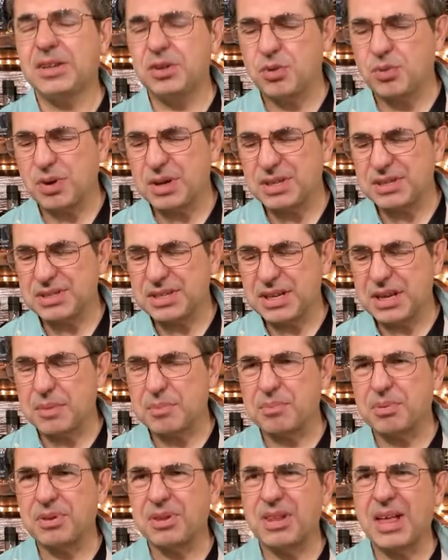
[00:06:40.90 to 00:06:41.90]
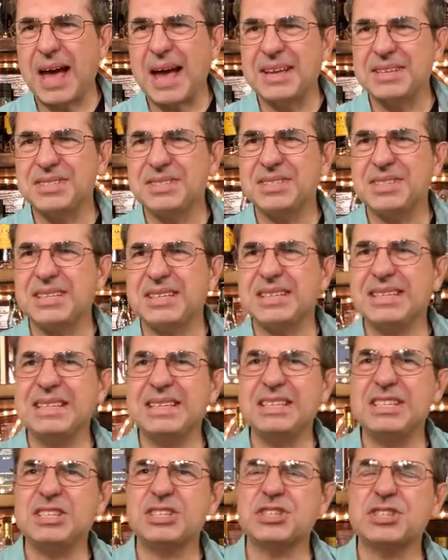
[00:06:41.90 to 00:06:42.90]
I don't want to say a
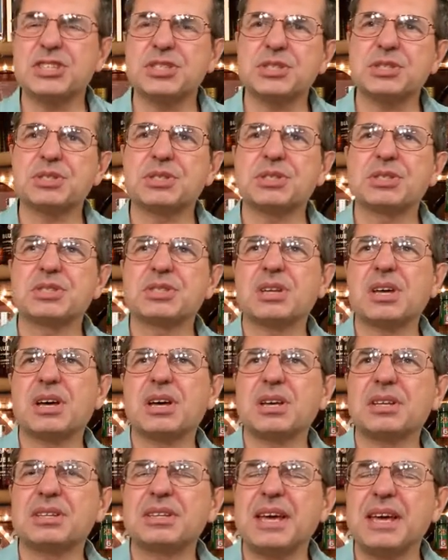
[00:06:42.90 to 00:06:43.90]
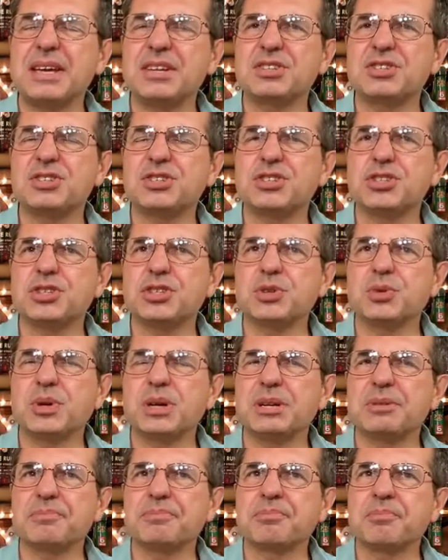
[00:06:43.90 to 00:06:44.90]
plasticky uh, taste to
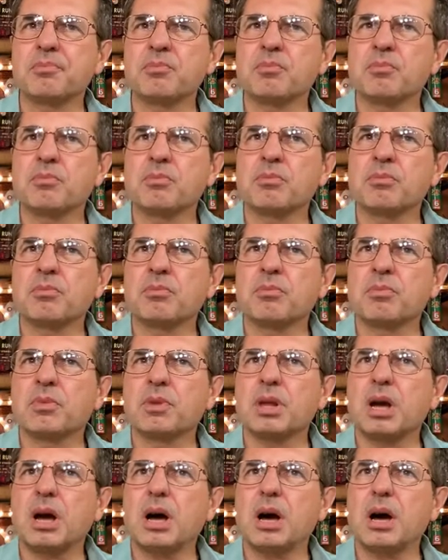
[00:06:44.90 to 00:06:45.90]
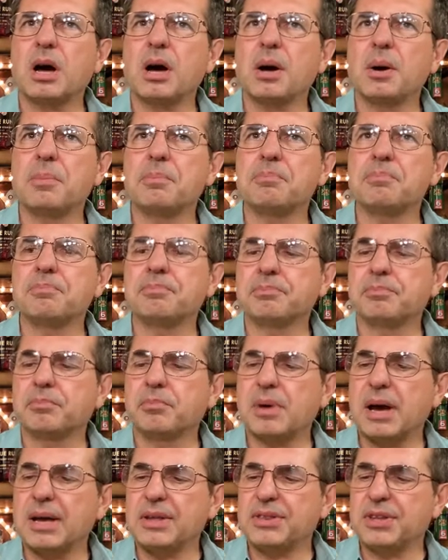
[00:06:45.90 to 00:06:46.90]
it. Um,
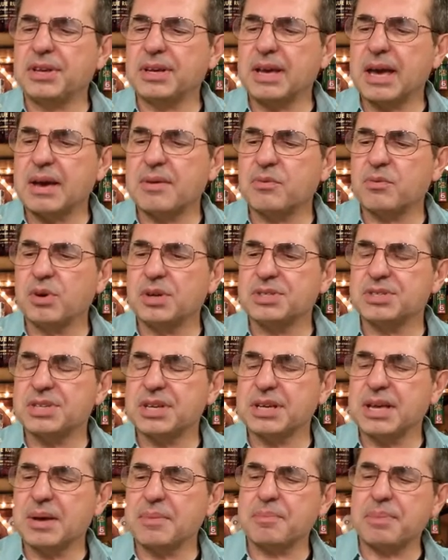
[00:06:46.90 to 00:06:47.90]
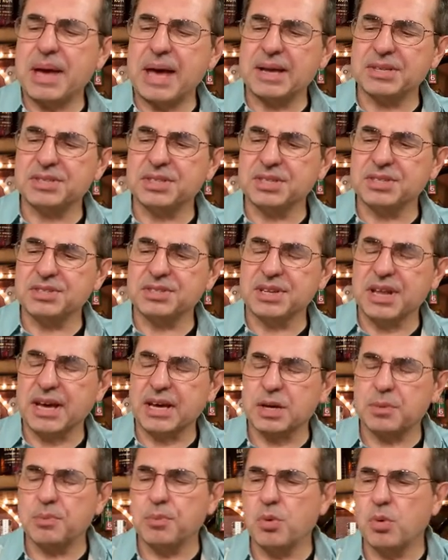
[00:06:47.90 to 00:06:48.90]
I think once I get past this
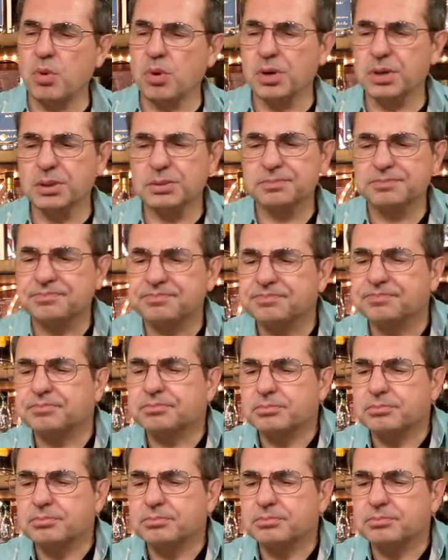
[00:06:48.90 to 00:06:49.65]
neck pour,